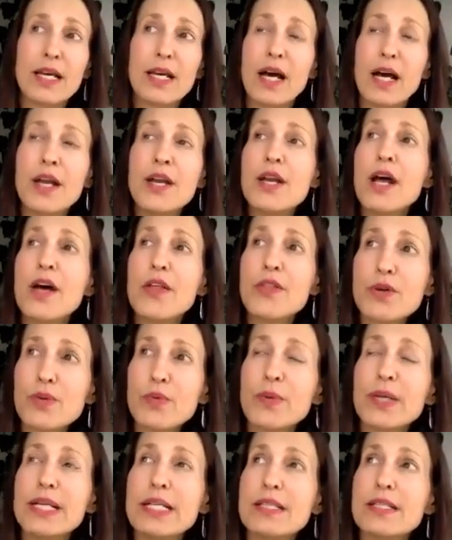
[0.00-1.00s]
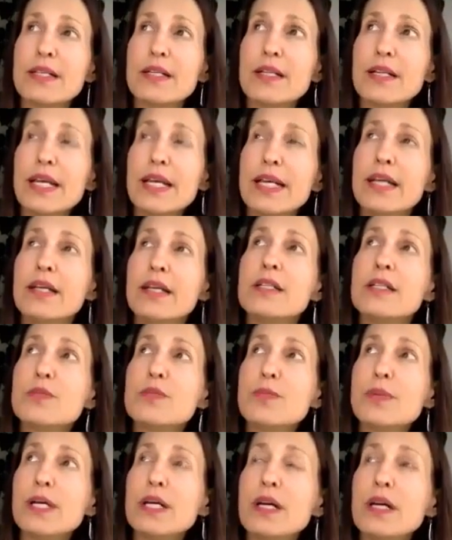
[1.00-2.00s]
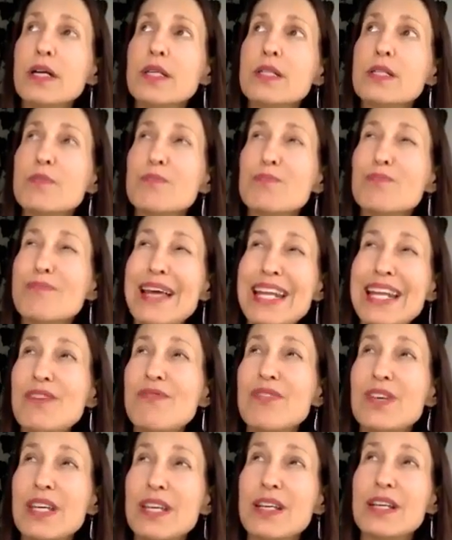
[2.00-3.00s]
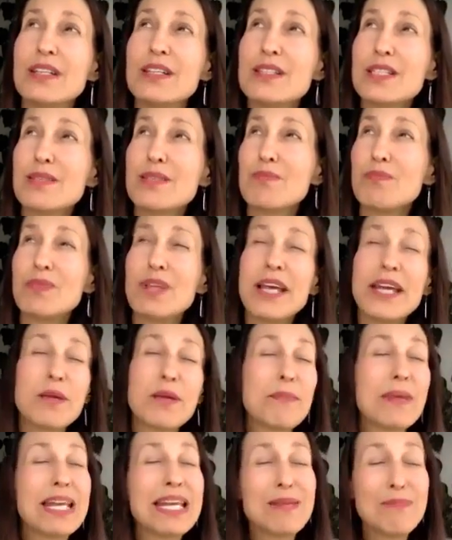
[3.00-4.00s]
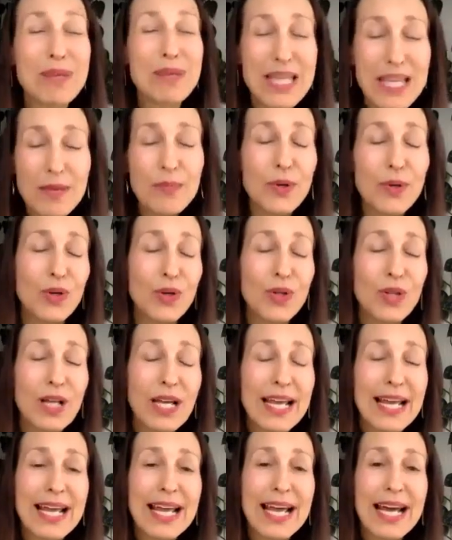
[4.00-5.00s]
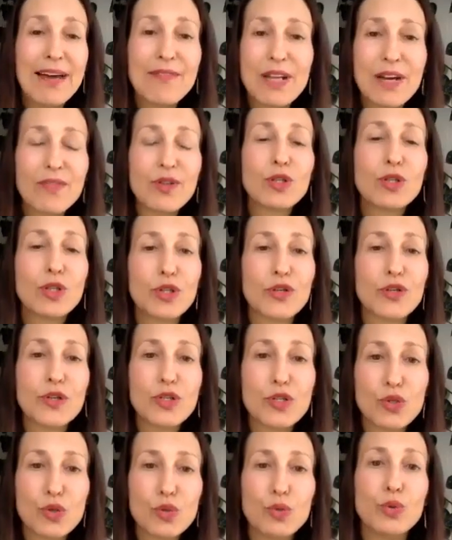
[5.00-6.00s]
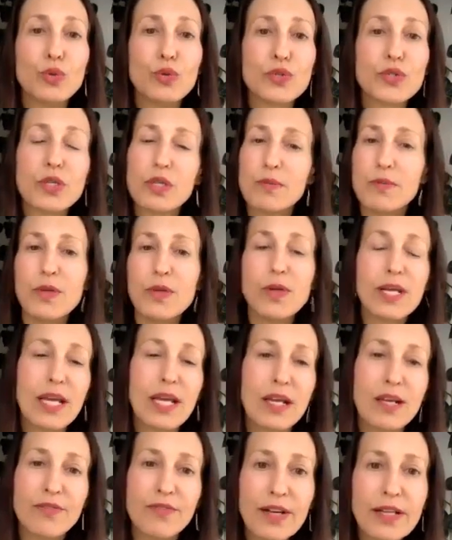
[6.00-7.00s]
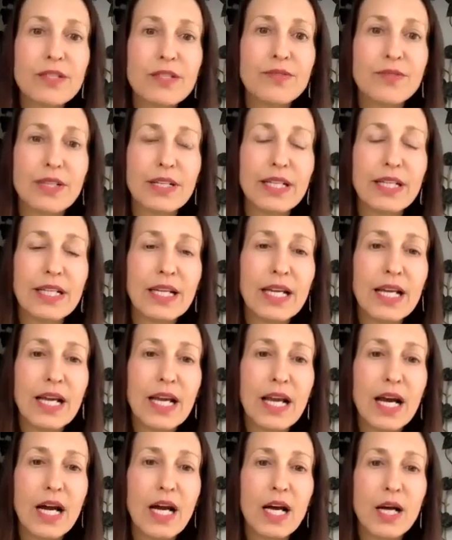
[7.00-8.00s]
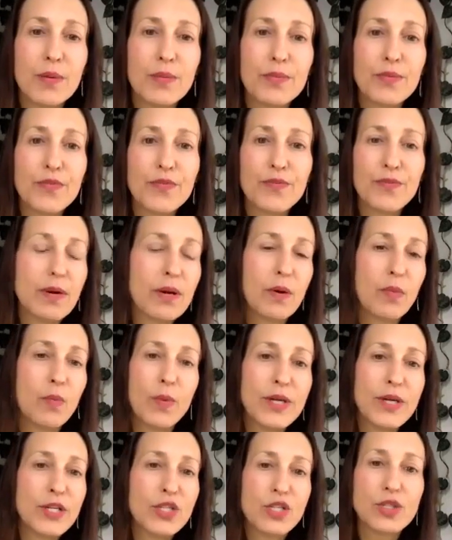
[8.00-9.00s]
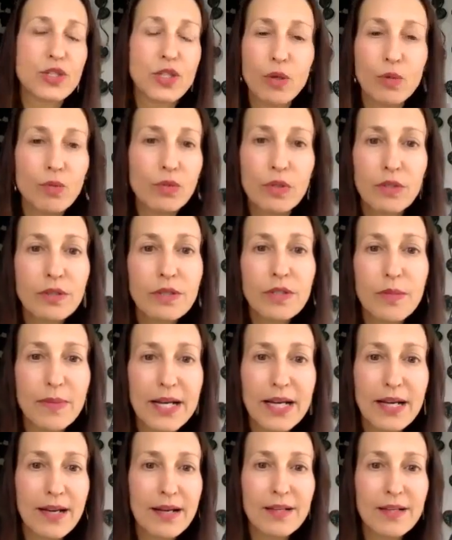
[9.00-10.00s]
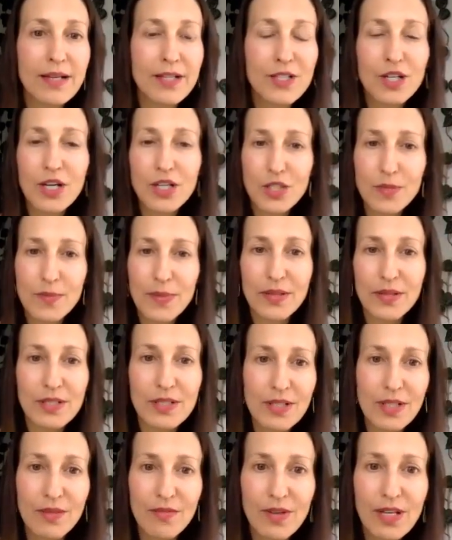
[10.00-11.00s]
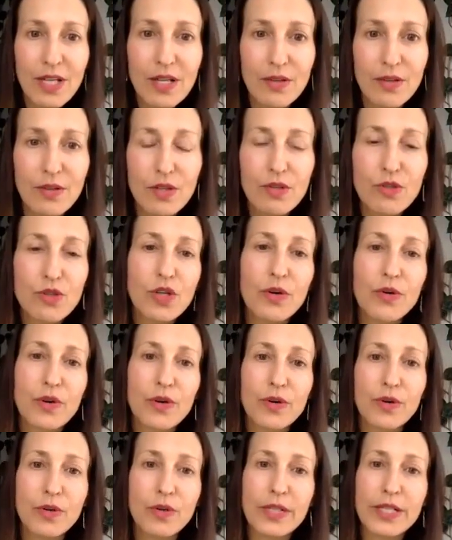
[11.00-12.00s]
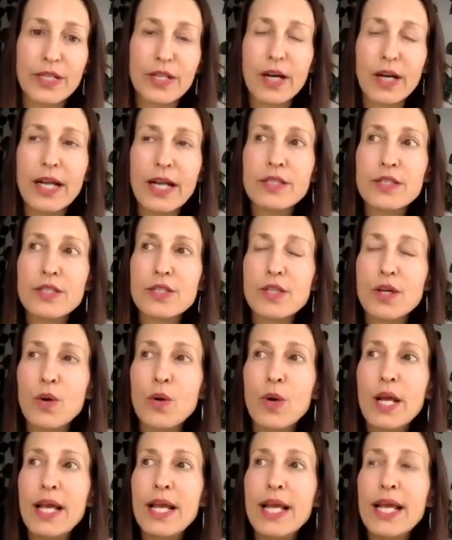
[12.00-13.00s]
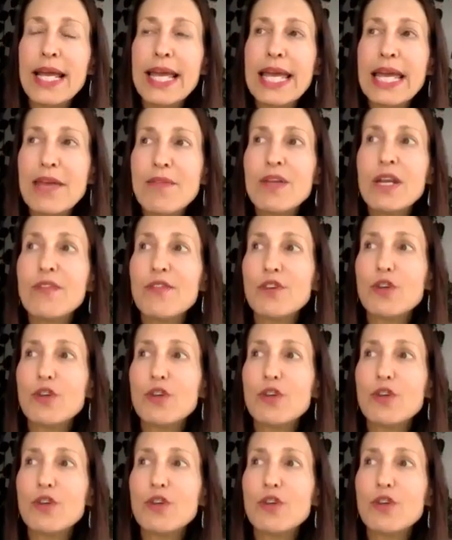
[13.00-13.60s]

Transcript: Another reason is because many vegans, like many people, have never learned the tools to communicate effectively. We just don't learn them. I talked about this in the video you showed earlier. And so even if